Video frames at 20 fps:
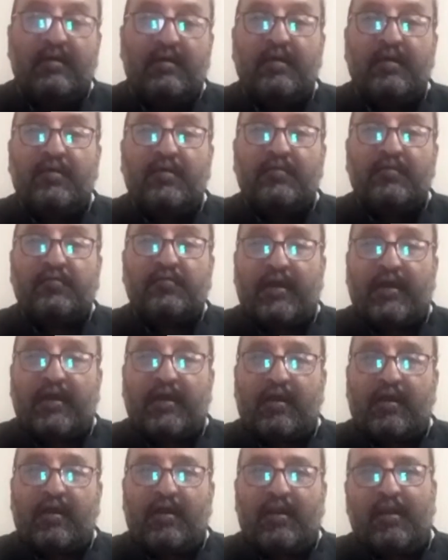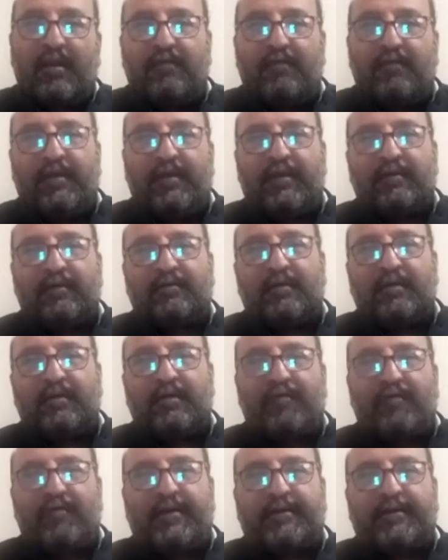Because of the changes